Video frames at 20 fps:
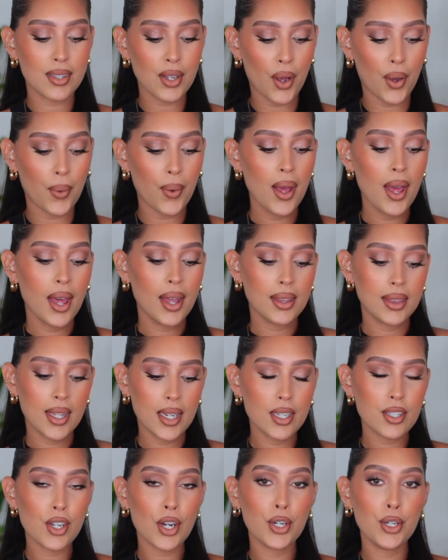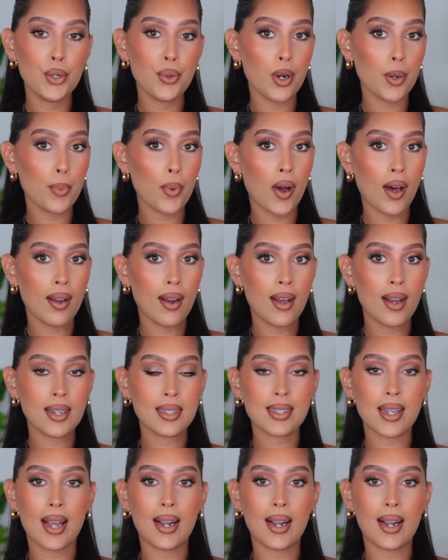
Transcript: So these are newer products.